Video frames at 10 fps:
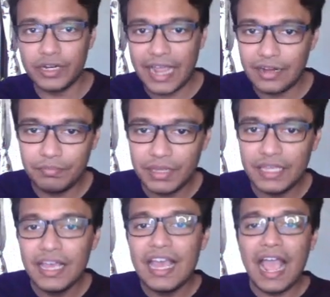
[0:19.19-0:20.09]
GATB,
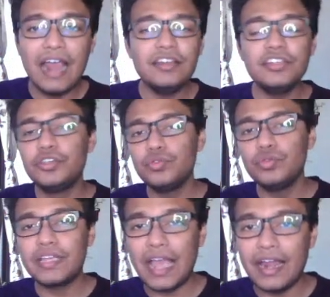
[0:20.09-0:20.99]
and you
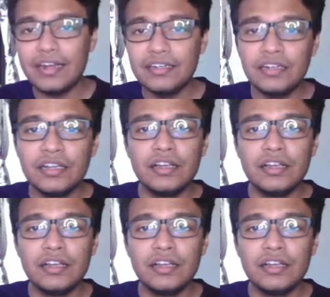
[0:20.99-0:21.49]
can